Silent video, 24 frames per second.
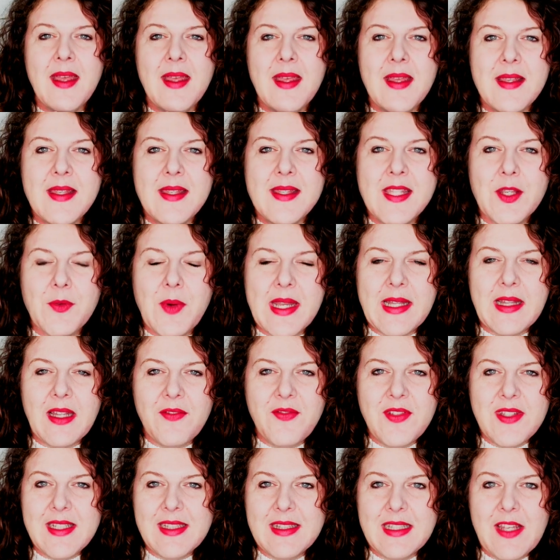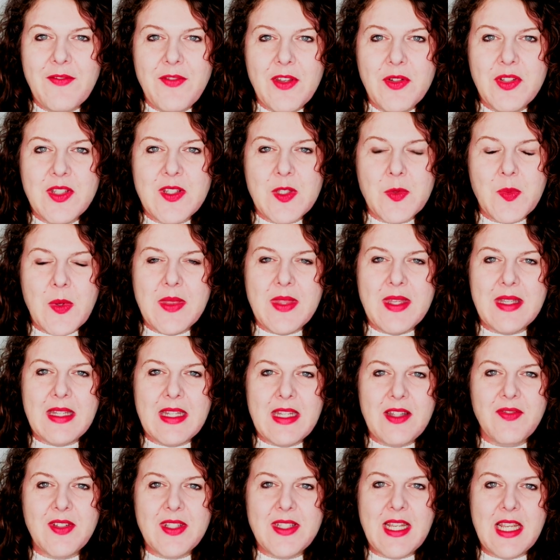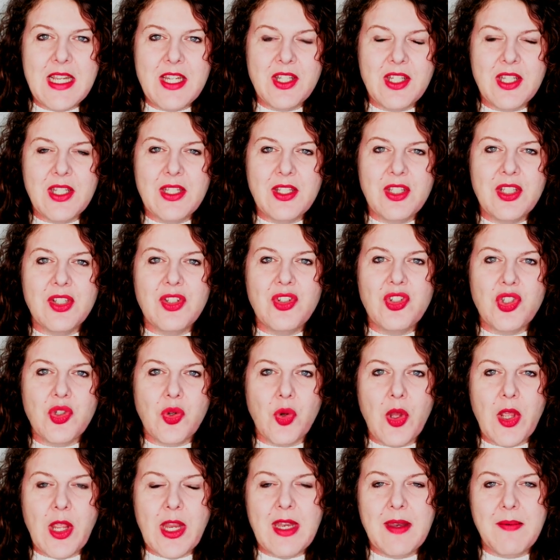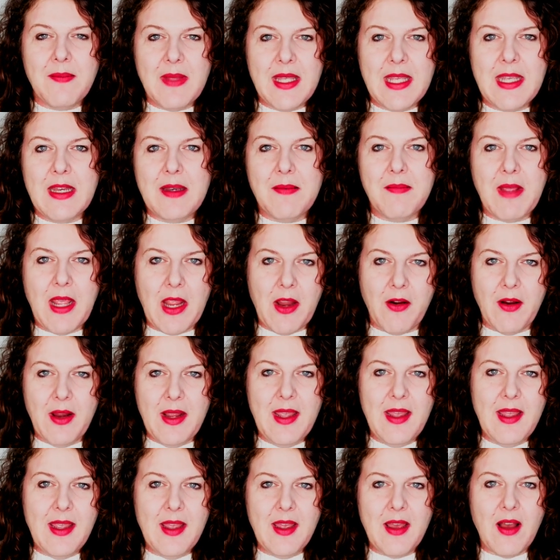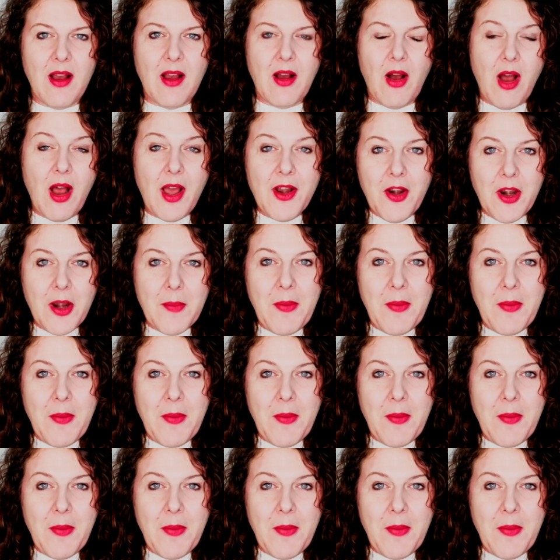So I'd love to leave you just with an invitation to join me and Mary on our